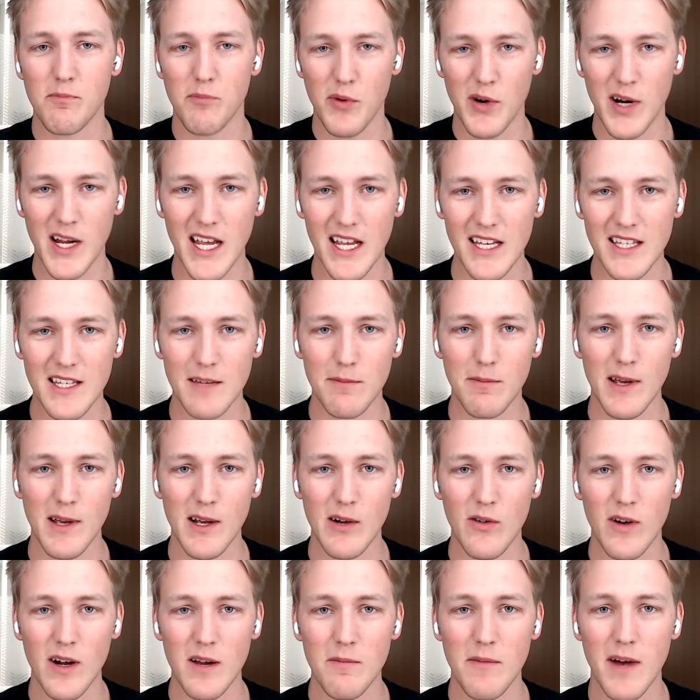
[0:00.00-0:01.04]
bringing it to
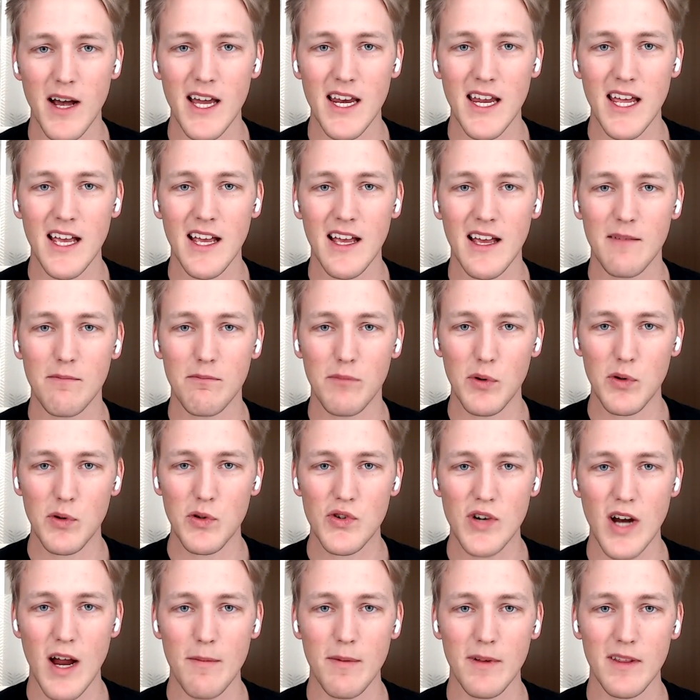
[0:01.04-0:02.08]
Bitcoin mining,
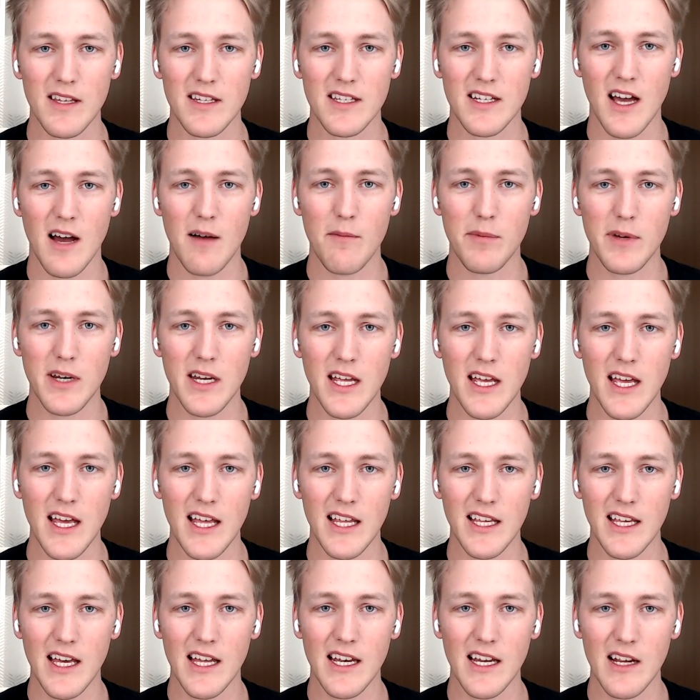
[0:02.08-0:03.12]
bootstrapping this company,
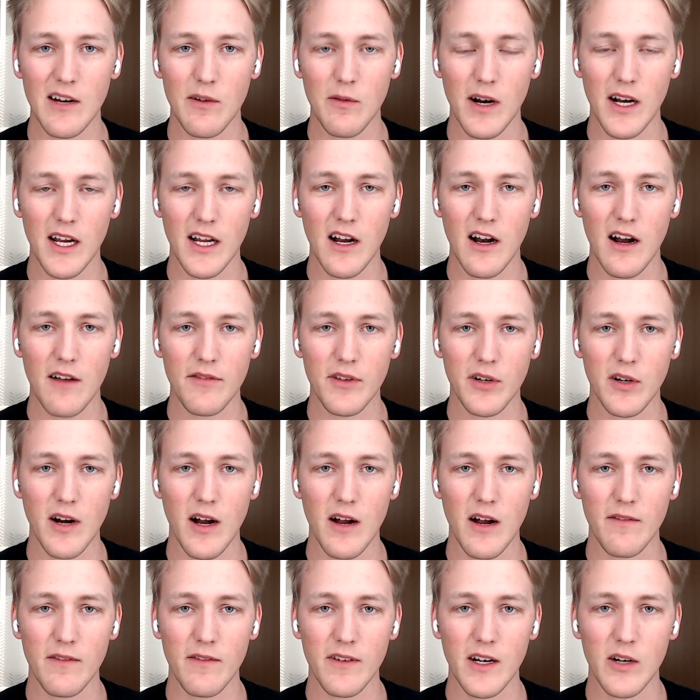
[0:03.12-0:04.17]
and getting it running off the
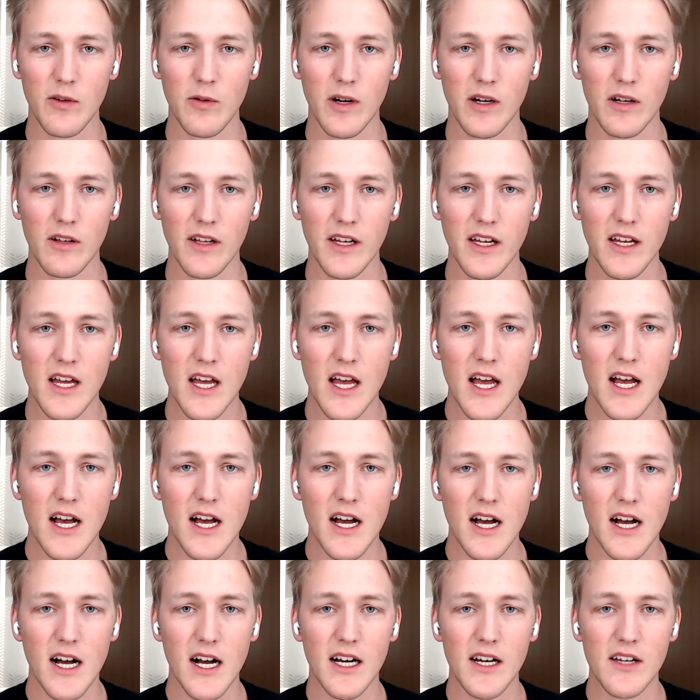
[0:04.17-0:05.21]
ground very quickly.
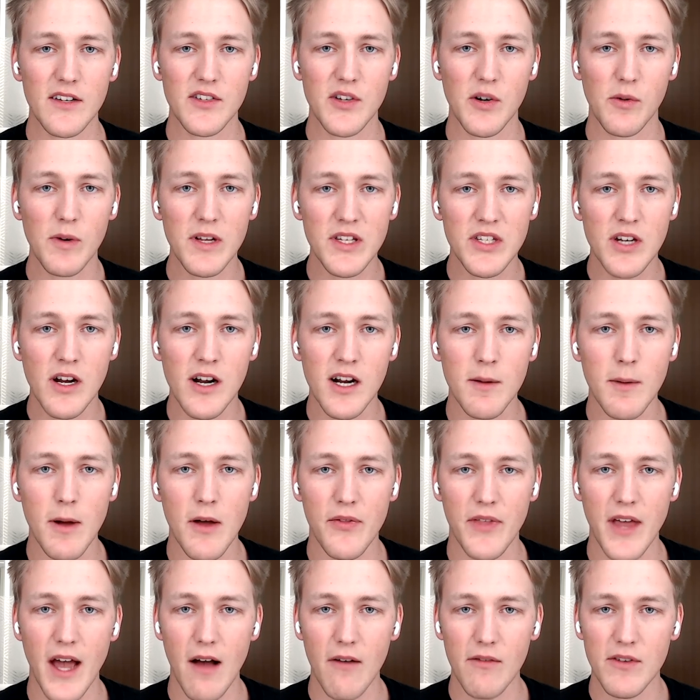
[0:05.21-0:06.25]
Uh, so let's talk
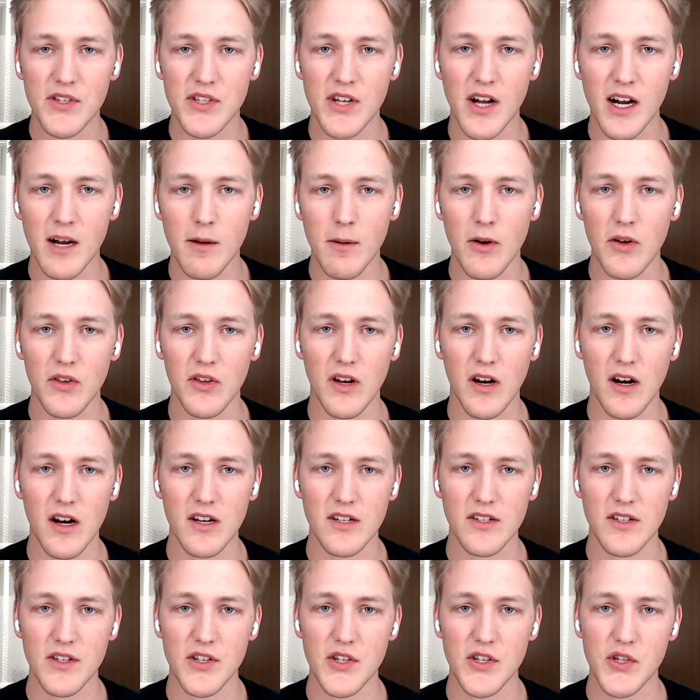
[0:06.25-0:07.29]
about that. Let's talk about you
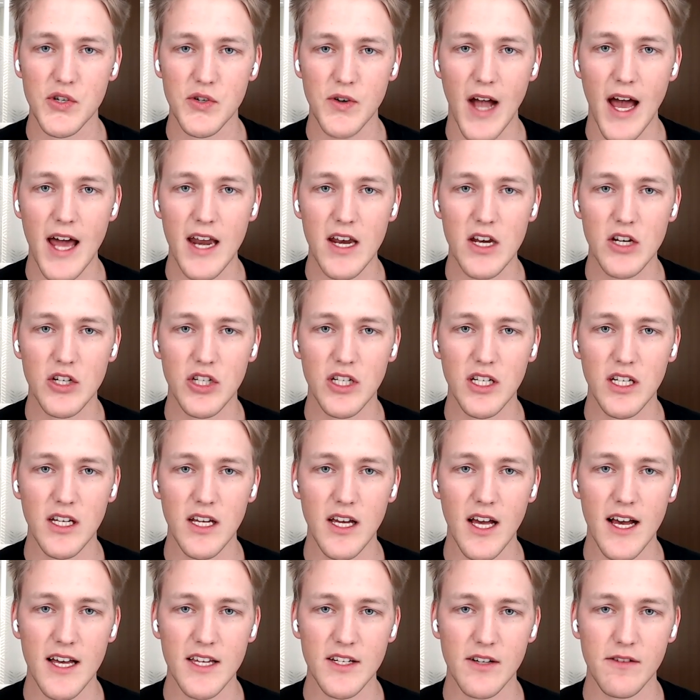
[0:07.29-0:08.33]
guys' strategy
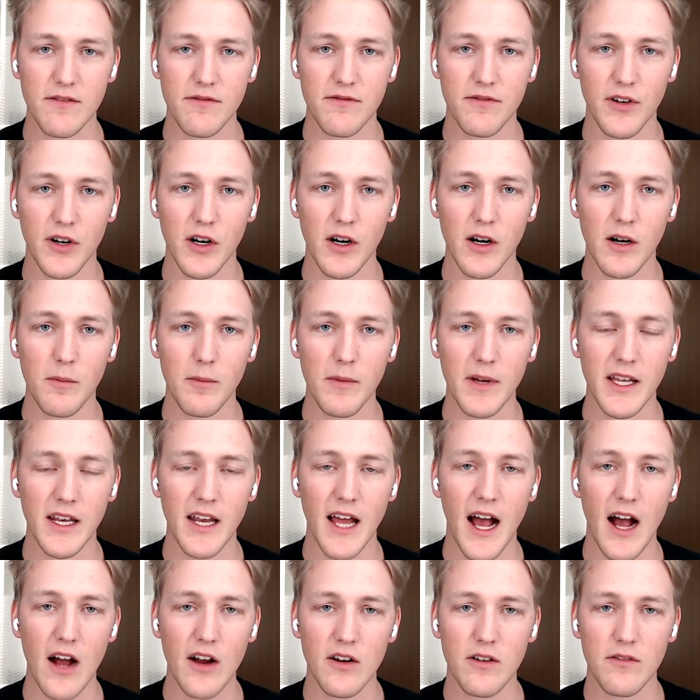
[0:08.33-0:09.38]
as a firm and
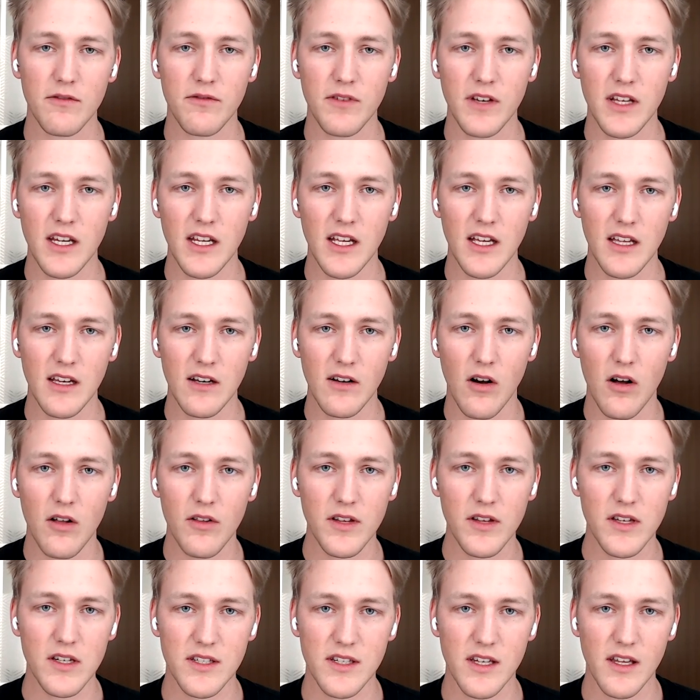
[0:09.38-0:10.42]
how you're feeding in all
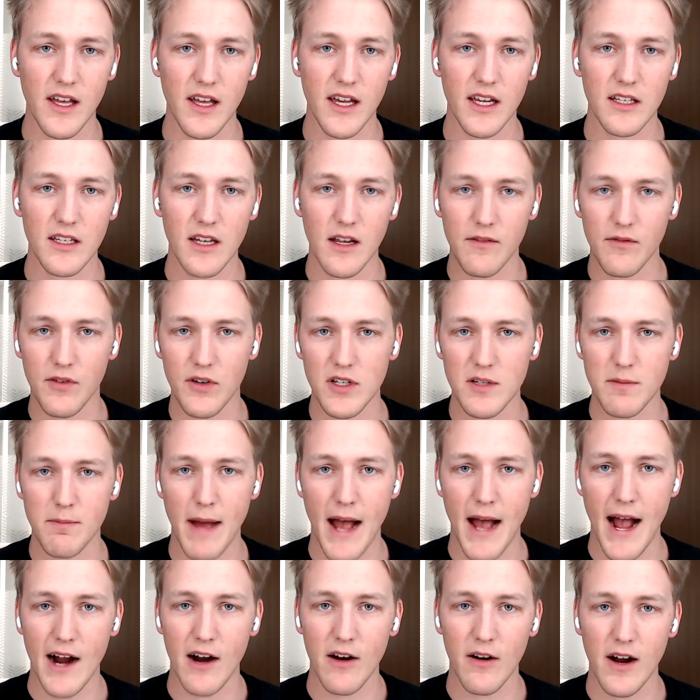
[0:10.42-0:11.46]
these like diverse
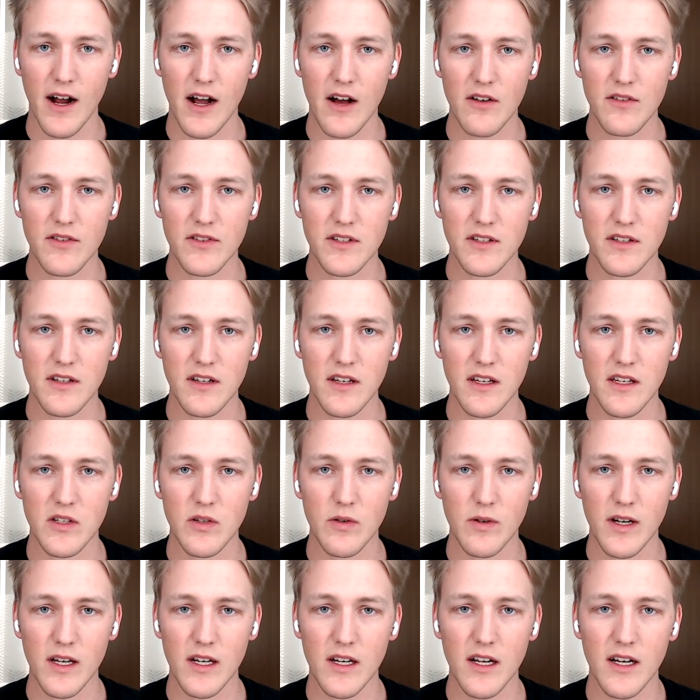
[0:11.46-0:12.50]
backgrounds
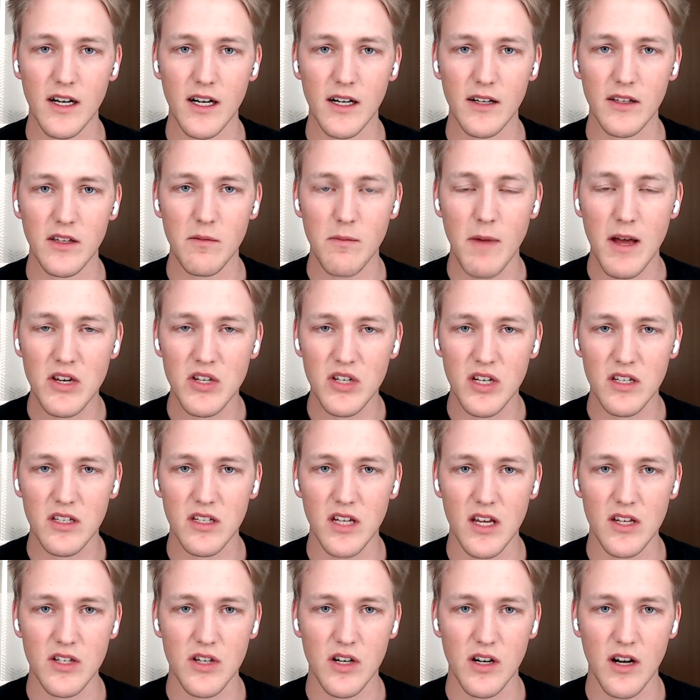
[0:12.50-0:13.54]
into it. Uh, you mentioned
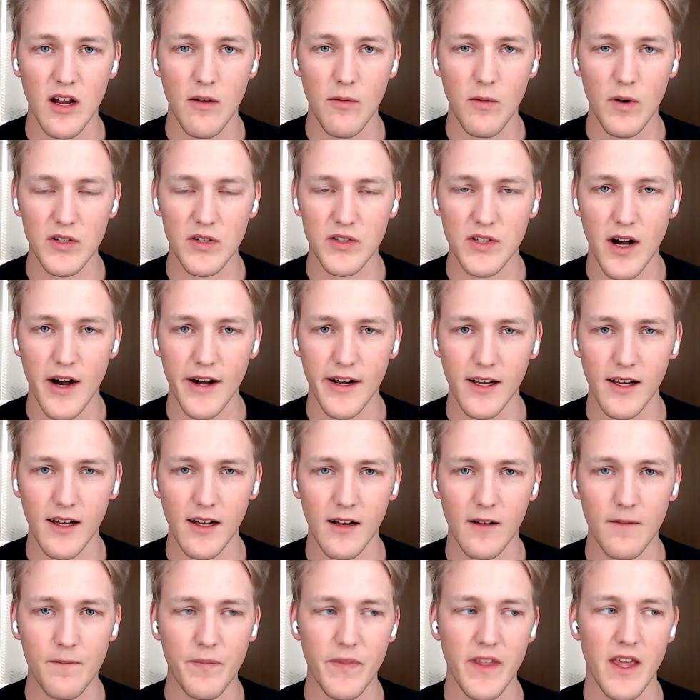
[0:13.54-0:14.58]
yesterday when we were
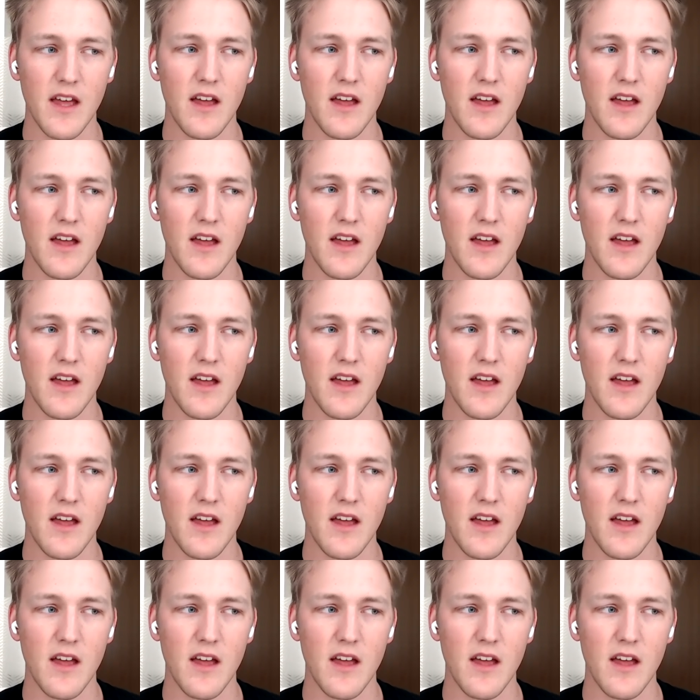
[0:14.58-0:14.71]
talking